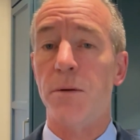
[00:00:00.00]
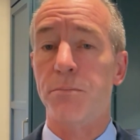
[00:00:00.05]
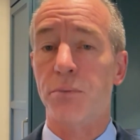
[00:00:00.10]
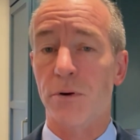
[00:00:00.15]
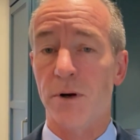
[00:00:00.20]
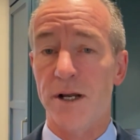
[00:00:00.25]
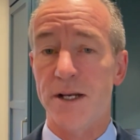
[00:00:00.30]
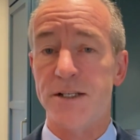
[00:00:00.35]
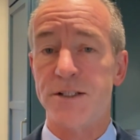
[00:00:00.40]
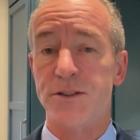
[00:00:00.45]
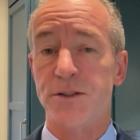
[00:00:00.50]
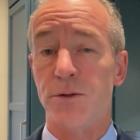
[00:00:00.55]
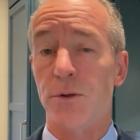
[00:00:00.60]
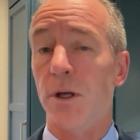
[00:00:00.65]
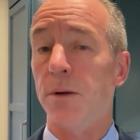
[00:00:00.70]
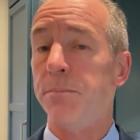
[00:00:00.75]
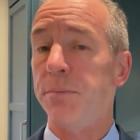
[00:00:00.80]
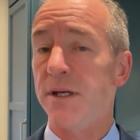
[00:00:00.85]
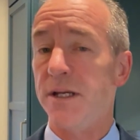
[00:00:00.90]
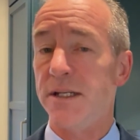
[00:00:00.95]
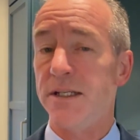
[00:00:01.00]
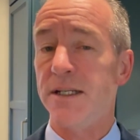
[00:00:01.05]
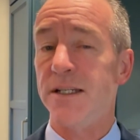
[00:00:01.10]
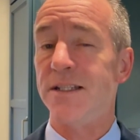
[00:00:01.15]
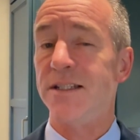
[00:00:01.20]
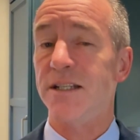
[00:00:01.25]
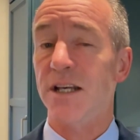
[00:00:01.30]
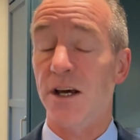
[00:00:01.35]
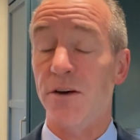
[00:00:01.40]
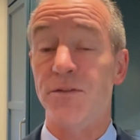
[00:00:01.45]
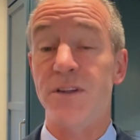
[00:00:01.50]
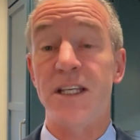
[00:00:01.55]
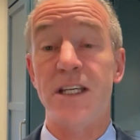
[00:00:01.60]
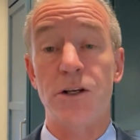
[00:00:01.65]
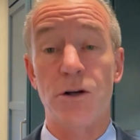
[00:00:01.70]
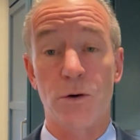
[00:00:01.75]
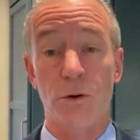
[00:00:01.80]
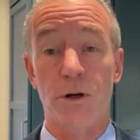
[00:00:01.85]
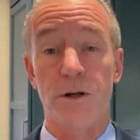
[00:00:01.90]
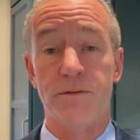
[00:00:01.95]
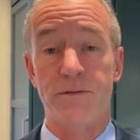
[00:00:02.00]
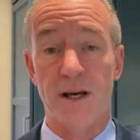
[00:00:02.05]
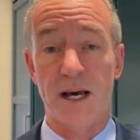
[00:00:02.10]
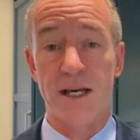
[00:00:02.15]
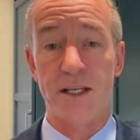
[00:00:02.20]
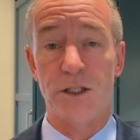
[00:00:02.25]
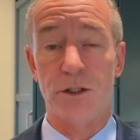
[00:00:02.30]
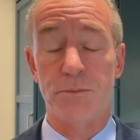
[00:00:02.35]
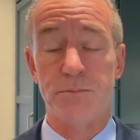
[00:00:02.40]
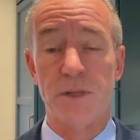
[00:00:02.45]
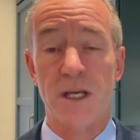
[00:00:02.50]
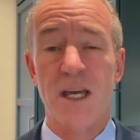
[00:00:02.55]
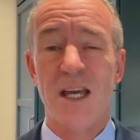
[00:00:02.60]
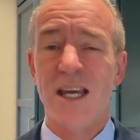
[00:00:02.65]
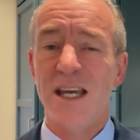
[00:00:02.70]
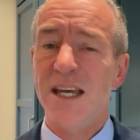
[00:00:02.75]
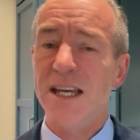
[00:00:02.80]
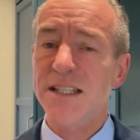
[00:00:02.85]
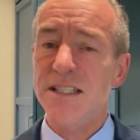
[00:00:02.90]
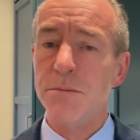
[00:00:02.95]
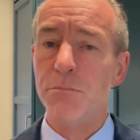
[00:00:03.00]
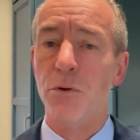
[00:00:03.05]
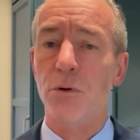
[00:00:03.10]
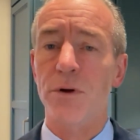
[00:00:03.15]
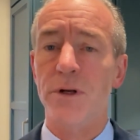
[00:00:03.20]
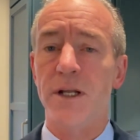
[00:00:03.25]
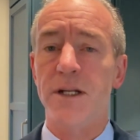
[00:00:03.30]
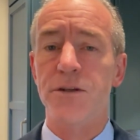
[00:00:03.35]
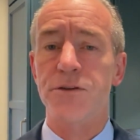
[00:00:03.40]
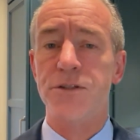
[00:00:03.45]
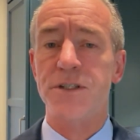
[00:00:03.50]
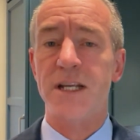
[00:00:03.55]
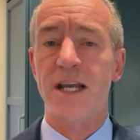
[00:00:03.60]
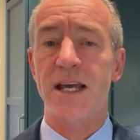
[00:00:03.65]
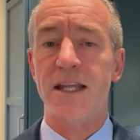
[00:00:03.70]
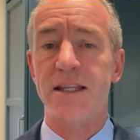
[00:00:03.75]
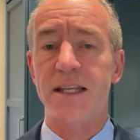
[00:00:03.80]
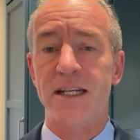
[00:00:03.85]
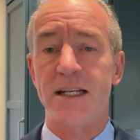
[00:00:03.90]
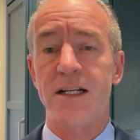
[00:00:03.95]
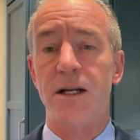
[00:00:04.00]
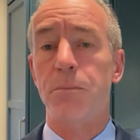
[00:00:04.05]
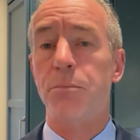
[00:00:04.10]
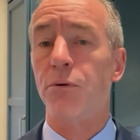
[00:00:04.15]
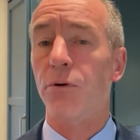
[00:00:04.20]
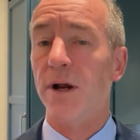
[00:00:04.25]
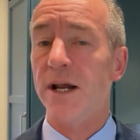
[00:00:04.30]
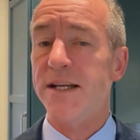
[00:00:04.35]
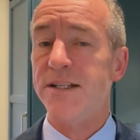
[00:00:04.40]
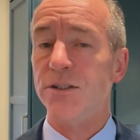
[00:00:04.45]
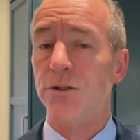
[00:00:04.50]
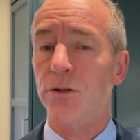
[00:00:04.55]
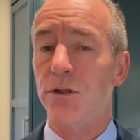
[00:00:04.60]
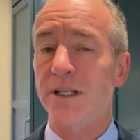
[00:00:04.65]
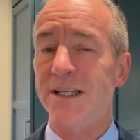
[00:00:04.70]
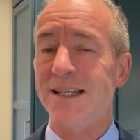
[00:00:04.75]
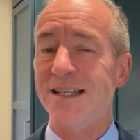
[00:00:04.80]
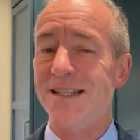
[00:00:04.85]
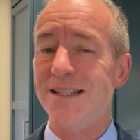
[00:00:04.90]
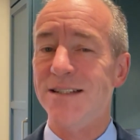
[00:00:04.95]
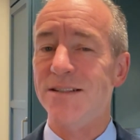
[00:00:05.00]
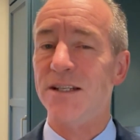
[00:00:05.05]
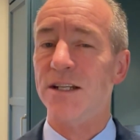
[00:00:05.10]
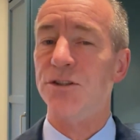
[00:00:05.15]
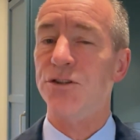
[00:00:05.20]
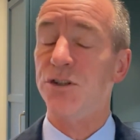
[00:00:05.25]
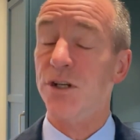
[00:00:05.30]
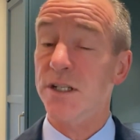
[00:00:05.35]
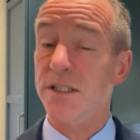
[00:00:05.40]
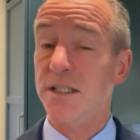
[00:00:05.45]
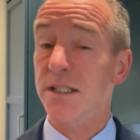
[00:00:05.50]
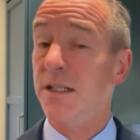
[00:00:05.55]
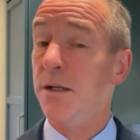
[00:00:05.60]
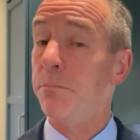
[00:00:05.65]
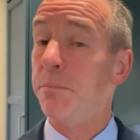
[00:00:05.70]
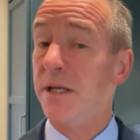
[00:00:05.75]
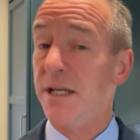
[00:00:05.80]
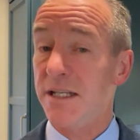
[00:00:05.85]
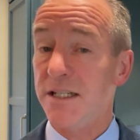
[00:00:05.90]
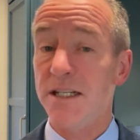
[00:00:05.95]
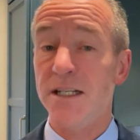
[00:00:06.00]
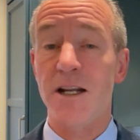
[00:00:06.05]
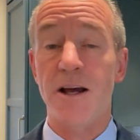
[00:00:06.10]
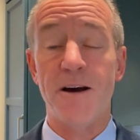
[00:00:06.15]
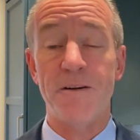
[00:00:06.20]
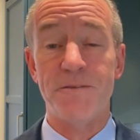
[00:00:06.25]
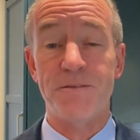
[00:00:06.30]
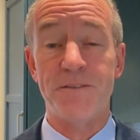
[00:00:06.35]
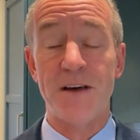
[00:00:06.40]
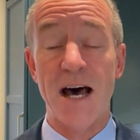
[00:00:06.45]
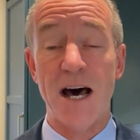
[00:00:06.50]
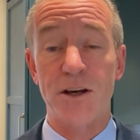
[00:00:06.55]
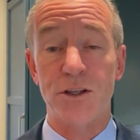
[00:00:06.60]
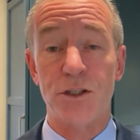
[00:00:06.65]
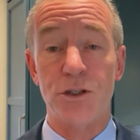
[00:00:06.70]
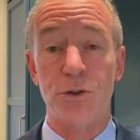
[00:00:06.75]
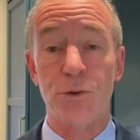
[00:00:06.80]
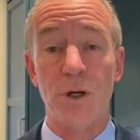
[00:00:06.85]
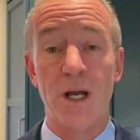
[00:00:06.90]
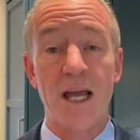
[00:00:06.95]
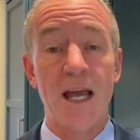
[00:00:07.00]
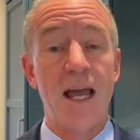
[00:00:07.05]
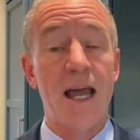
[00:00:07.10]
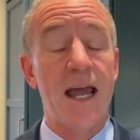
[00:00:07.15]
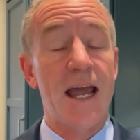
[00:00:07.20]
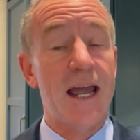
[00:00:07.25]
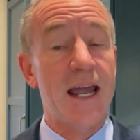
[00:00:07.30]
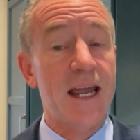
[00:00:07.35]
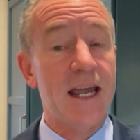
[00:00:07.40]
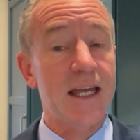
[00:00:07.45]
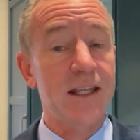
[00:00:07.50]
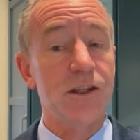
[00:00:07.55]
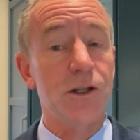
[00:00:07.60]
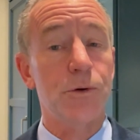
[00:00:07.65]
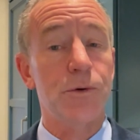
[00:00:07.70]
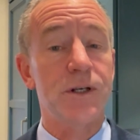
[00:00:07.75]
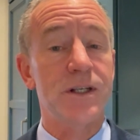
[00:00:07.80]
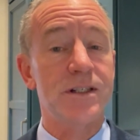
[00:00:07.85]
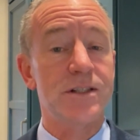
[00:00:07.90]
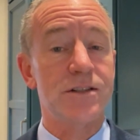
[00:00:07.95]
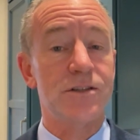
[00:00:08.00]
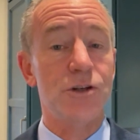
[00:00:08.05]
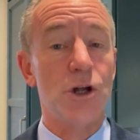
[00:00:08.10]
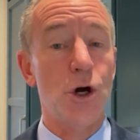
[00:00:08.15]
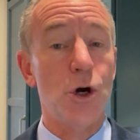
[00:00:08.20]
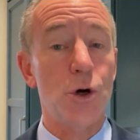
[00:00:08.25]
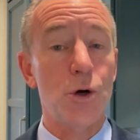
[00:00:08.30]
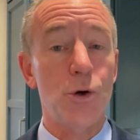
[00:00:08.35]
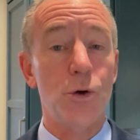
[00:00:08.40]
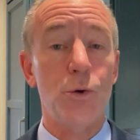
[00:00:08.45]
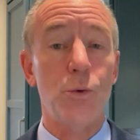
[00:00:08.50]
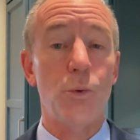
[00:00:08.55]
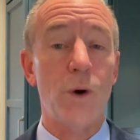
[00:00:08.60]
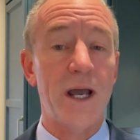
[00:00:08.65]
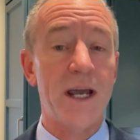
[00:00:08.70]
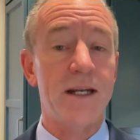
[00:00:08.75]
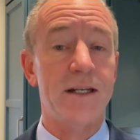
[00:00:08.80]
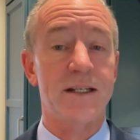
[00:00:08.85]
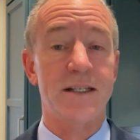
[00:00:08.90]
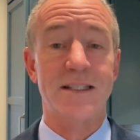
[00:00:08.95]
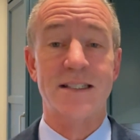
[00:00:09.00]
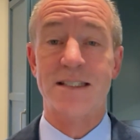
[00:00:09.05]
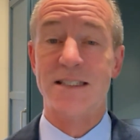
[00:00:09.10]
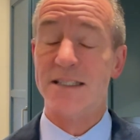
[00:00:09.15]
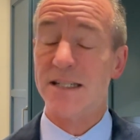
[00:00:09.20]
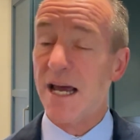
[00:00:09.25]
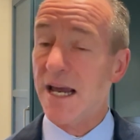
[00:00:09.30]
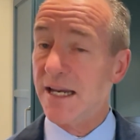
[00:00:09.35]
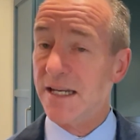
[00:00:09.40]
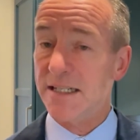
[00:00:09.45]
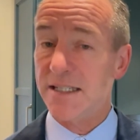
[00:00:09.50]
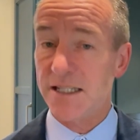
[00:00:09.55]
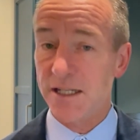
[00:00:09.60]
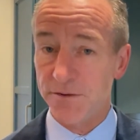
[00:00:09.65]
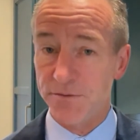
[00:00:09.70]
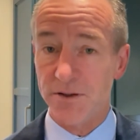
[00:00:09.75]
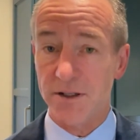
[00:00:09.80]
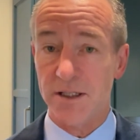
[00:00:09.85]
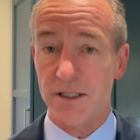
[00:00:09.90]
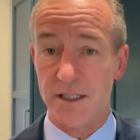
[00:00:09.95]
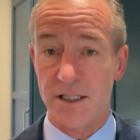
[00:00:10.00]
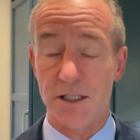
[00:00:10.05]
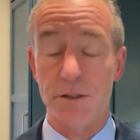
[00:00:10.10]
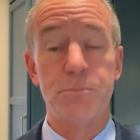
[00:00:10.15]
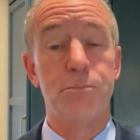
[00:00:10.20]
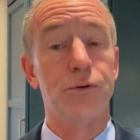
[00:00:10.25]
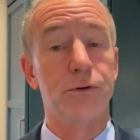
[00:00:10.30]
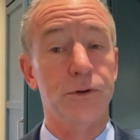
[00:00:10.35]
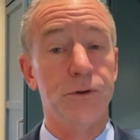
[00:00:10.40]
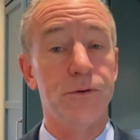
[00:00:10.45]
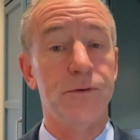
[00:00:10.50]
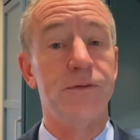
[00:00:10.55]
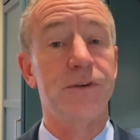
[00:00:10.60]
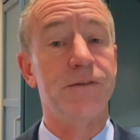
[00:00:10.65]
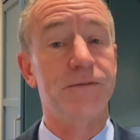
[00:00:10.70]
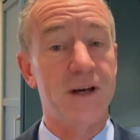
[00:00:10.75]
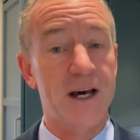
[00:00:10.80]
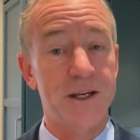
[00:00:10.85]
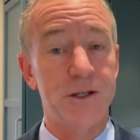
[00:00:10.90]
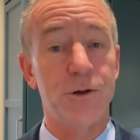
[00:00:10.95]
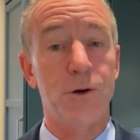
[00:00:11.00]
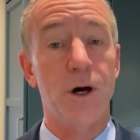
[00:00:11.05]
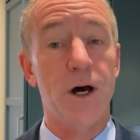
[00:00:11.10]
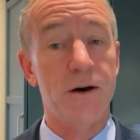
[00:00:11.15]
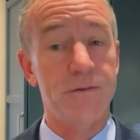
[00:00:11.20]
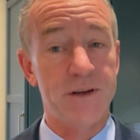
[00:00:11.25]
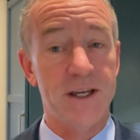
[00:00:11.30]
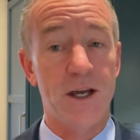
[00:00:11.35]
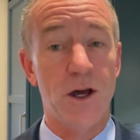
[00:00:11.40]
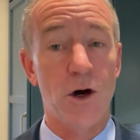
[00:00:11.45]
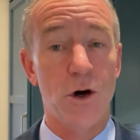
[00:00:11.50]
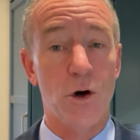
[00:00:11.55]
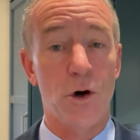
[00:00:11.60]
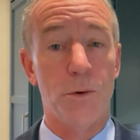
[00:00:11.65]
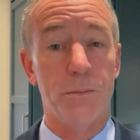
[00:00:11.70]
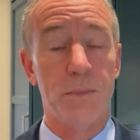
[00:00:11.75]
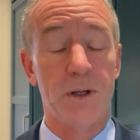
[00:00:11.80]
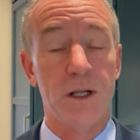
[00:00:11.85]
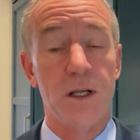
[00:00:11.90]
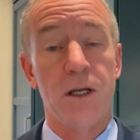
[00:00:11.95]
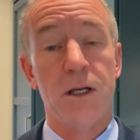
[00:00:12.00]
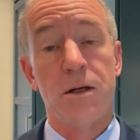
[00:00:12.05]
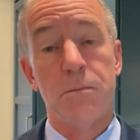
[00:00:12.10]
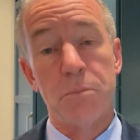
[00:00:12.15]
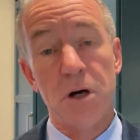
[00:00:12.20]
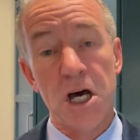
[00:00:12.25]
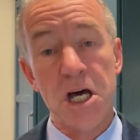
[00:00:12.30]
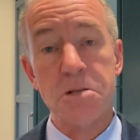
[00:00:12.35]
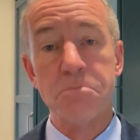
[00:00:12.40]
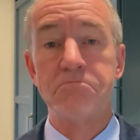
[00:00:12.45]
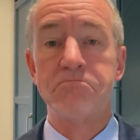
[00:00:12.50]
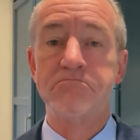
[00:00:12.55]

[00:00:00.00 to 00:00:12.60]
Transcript: appraisal opinions of the current value. It's important to understand that an appraisal is just an opinion of value, and there is no way to scientifically prove the value of a home. But